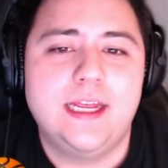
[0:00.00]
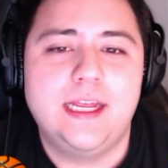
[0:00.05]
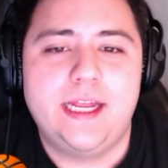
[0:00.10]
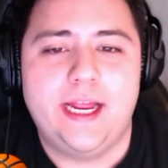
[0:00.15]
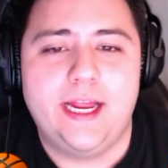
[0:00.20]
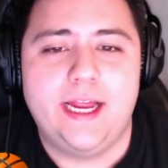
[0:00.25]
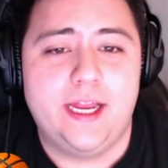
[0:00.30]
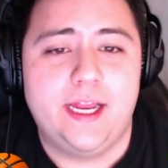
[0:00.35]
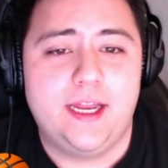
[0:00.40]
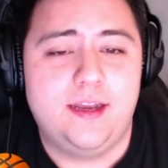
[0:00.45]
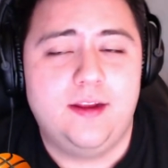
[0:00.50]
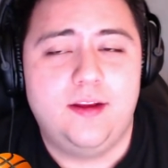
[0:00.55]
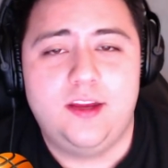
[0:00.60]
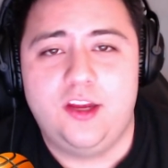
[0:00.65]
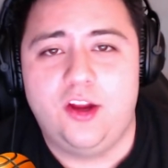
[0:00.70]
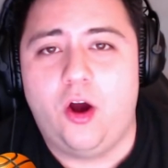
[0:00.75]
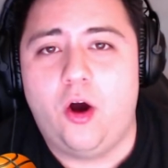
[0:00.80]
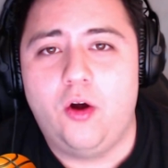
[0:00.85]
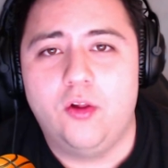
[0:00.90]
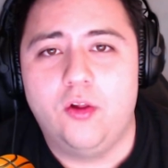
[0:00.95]
And
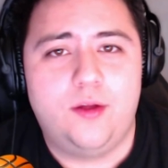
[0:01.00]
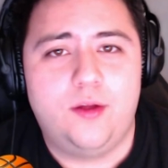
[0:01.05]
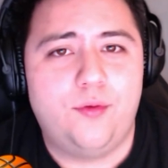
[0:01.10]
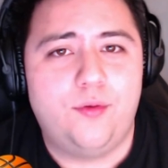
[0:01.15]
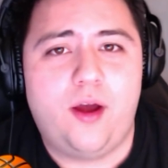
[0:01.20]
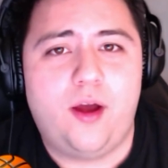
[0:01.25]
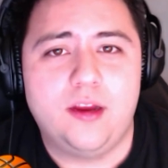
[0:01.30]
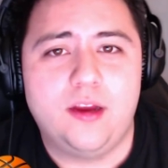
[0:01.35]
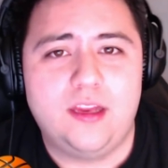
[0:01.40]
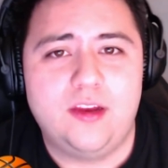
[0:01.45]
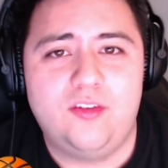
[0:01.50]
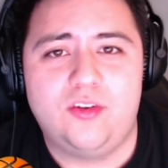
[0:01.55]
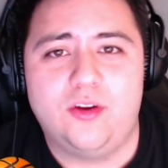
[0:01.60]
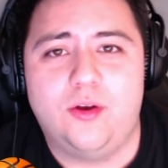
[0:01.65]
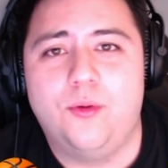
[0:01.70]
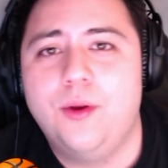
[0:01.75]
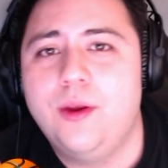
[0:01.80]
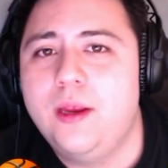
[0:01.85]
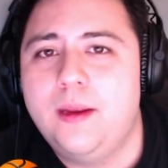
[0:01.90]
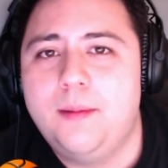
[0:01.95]
y'all love hockey,
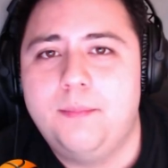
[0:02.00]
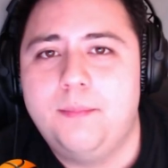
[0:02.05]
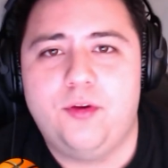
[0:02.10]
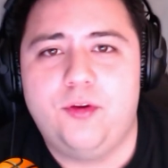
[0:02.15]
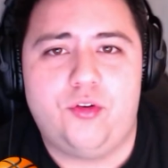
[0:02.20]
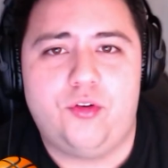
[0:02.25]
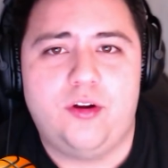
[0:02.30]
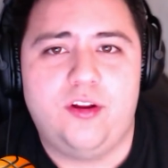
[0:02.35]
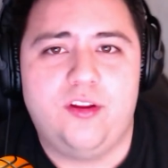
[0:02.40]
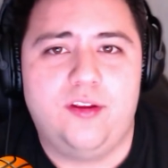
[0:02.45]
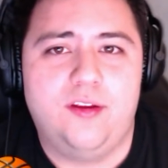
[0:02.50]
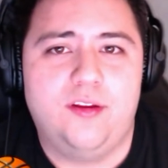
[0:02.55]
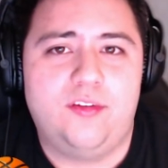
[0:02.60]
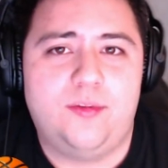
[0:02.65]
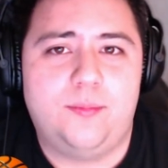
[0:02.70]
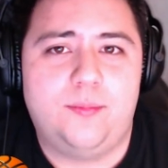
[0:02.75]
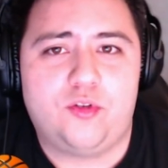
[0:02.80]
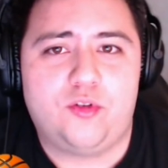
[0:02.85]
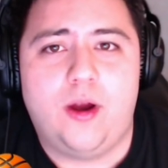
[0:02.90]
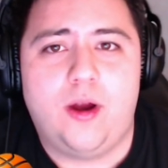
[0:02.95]
so be sure to
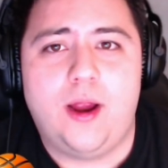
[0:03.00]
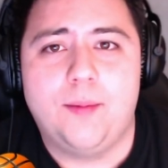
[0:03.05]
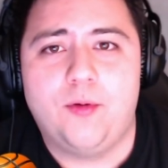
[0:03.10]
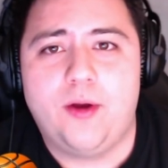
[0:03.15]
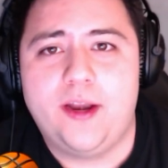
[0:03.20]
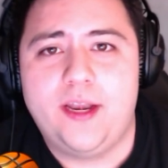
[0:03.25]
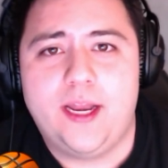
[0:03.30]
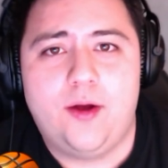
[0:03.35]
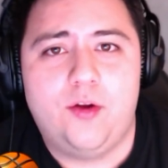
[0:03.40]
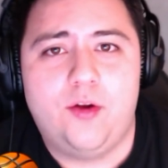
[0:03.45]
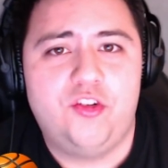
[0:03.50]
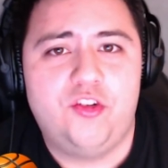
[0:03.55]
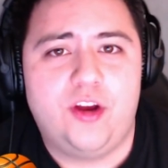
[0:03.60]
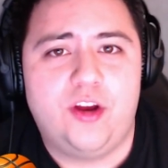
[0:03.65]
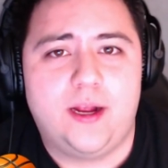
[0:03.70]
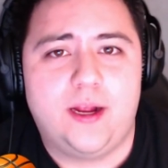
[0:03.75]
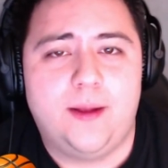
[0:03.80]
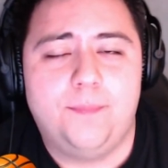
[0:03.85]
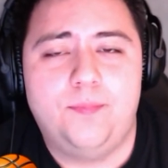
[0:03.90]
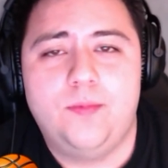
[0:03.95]
subscribe right now and
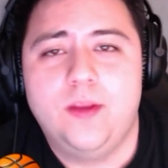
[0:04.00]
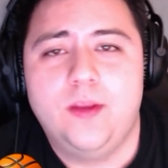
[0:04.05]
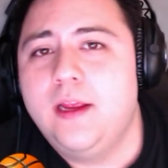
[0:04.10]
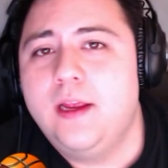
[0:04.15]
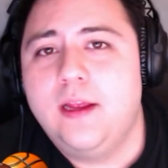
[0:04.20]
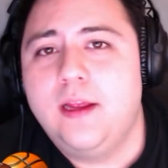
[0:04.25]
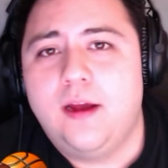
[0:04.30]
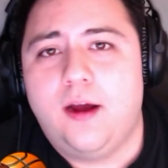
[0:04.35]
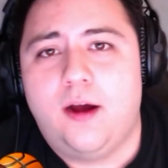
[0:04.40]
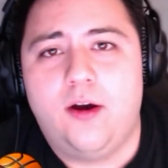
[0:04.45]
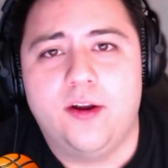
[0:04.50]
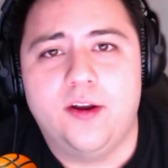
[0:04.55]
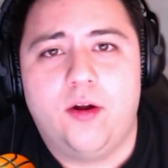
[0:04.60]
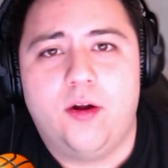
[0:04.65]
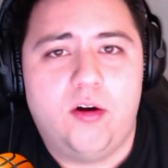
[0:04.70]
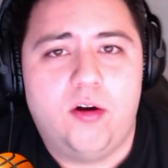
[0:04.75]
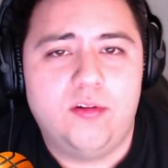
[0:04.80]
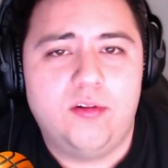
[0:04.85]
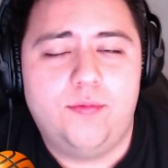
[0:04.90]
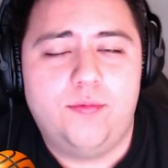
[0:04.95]
check up on
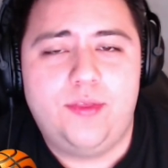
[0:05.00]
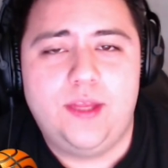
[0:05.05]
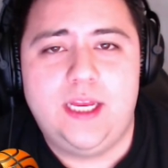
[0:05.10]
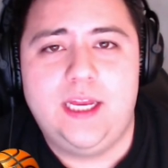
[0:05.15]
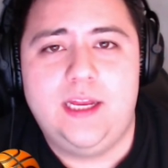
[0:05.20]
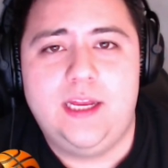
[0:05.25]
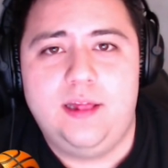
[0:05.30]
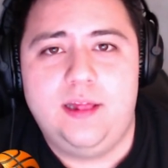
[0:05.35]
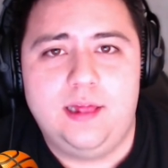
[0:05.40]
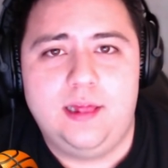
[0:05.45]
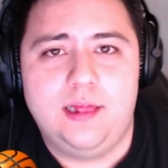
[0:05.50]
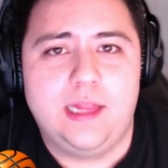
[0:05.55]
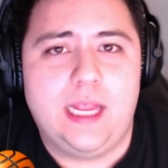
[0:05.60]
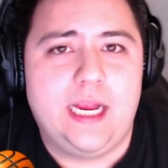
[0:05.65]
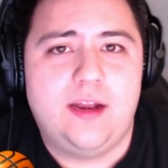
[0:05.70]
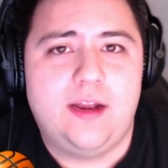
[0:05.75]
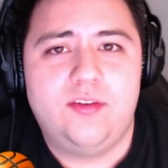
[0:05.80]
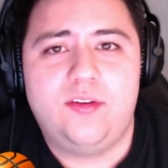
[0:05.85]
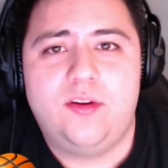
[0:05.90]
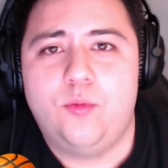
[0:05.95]
all of the
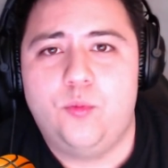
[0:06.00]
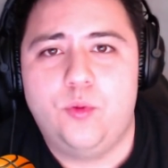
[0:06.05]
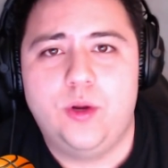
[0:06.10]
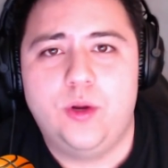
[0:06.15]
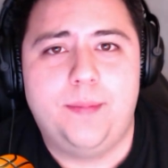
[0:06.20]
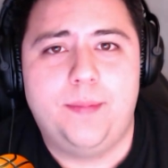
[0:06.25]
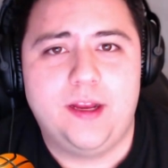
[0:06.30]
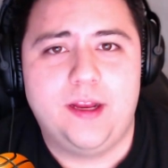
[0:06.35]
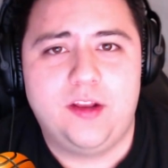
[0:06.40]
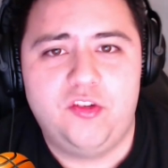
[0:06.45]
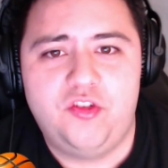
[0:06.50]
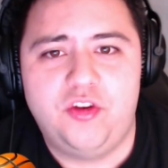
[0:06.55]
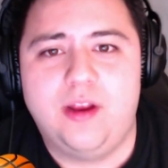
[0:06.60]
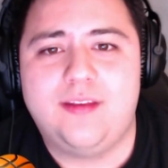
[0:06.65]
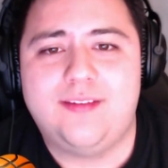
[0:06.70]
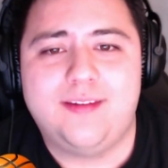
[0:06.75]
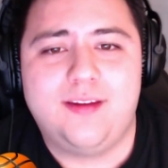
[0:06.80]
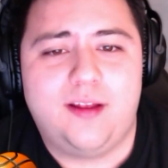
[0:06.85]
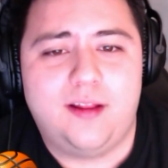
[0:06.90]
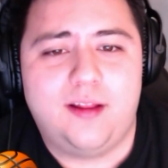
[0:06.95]
latest Winnipeg
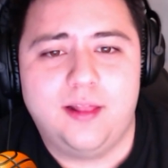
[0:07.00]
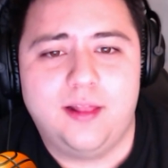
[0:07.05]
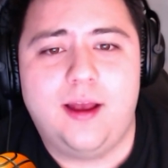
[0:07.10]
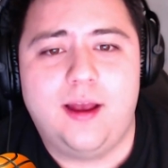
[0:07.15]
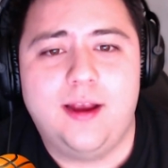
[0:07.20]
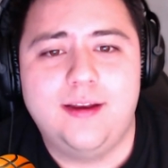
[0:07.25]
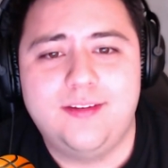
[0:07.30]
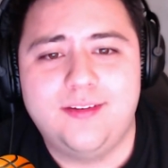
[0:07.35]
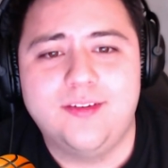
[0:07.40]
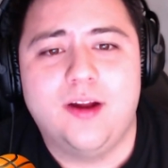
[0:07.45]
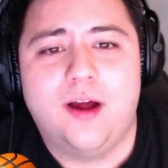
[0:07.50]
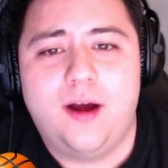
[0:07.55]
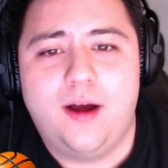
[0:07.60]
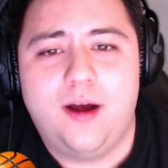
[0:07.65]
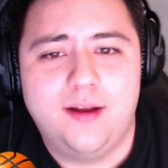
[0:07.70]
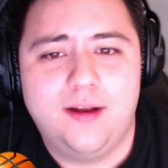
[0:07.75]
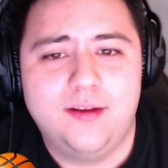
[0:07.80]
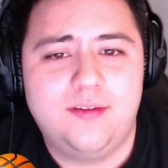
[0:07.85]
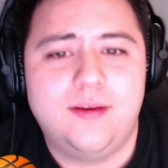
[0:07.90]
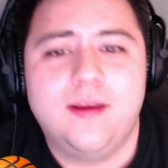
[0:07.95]
Jets lines and
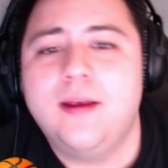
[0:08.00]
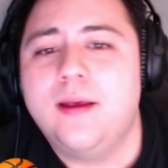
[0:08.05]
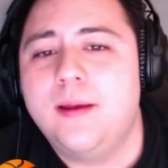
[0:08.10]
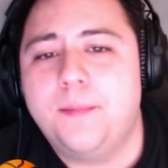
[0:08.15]
odds.